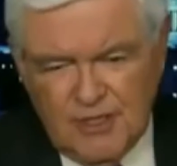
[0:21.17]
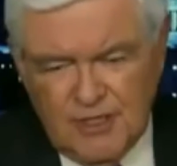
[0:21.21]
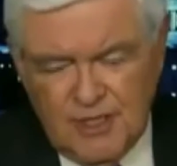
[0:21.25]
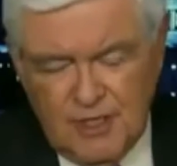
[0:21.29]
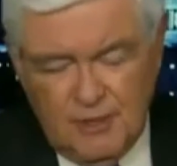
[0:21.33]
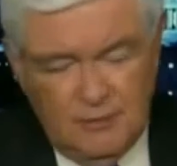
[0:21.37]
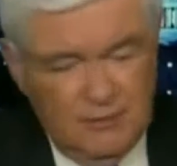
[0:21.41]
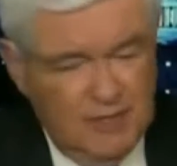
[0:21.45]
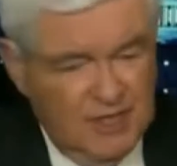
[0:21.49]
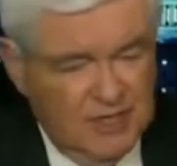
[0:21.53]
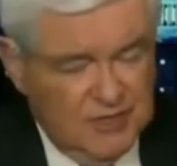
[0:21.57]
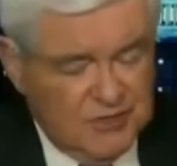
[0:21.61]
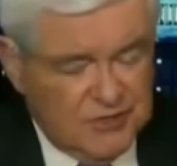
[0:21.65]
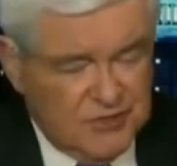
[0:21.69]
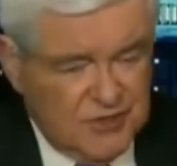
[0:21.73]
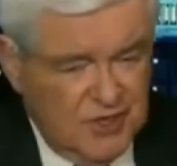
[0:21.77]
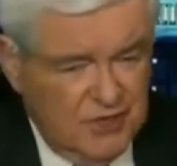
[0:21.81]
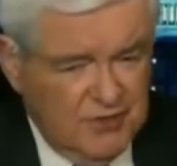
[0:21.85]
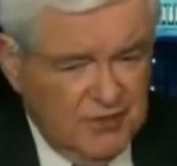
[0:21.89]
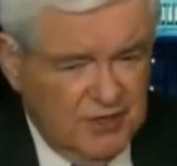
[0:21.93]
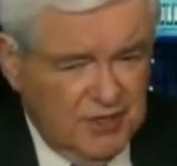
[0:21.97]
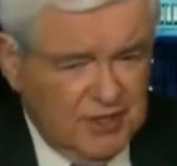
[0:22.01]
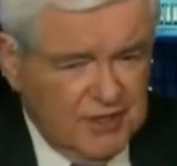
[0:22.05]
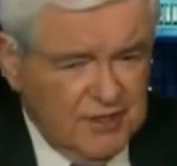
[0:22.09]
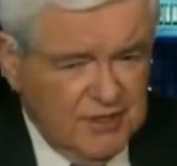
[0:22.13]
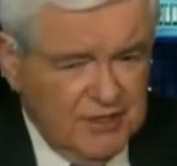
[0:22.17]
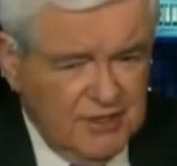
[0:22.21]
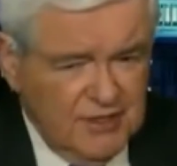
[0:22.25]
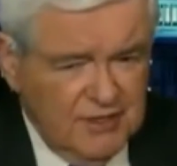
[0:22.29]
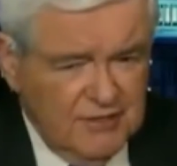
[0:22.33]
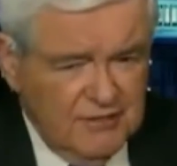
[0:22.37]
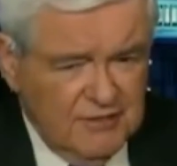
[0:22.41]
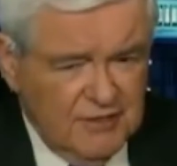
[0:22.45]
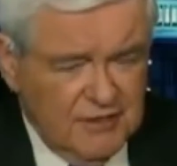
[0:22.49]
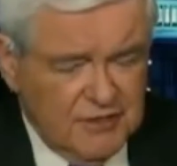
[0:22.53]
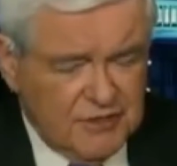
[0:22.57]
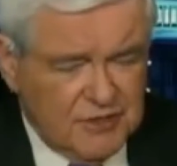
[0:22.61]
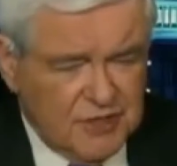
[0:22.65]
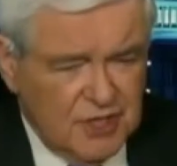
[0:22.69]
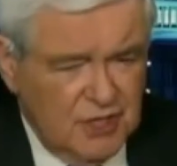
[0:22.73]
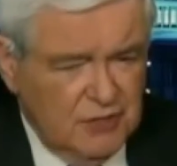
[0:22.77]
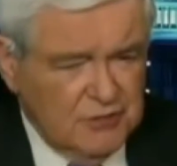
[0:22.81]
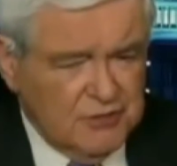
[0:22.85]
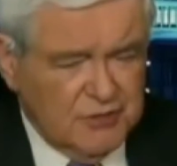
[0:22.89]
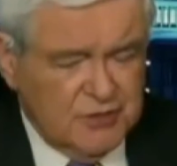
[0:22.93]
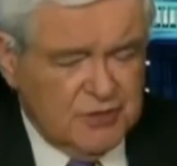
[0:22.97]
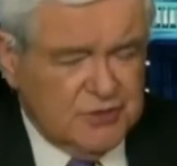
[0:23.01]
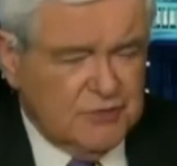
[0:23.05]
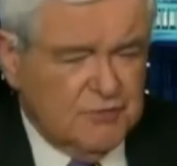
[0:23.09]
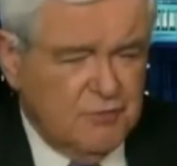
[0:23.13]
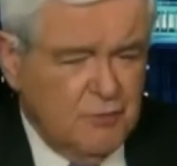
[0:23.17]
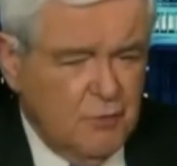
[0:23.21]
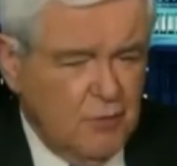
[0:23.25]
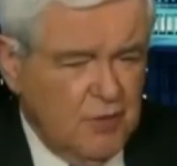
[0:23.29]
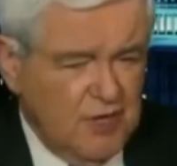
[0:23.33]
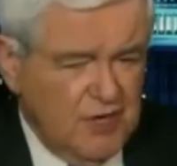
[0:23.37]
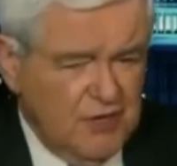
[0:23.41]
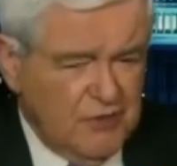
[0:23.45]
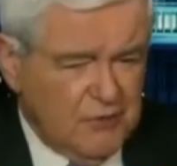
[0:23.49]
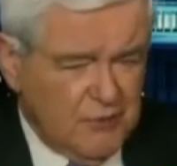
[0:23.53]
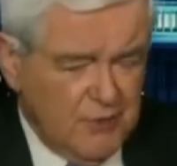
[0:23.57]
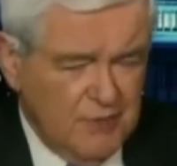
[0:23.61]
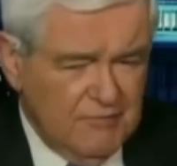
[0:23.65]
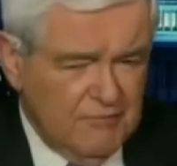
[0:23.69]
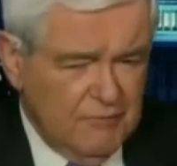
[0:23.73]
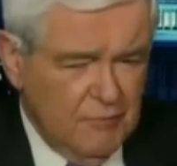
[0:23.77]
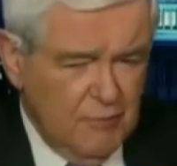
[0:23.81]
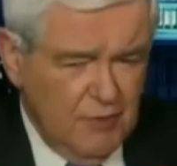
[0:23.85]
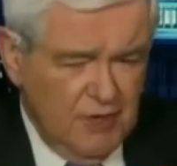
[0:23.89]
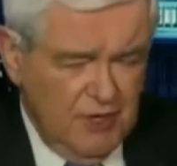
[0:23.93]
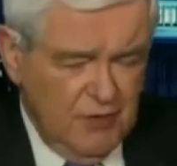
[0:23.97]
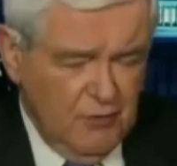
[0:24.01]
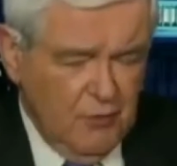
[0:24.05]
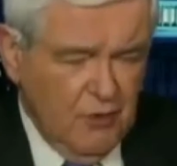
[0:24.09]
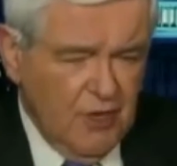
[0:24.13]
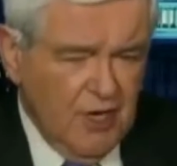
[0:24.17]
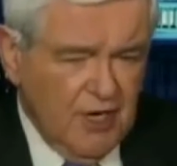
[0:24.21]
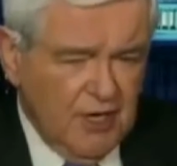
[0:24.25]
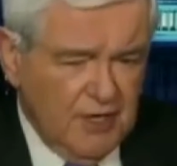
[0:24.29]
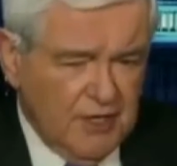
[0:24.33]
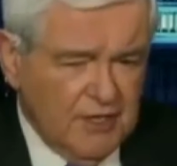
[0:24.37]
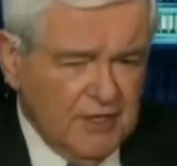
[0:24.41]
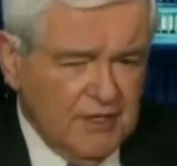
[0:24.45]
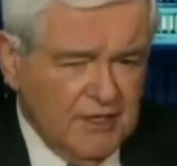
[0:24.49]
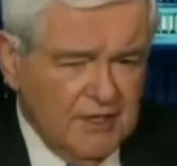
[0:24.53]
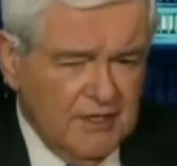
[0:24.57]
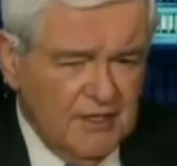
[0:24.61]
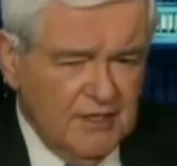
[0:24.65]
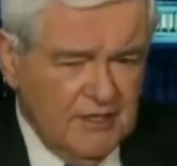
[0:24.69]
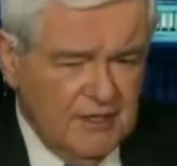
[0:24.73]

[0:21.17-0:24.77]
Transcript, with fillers: in Minnesota that shows it's 43 41.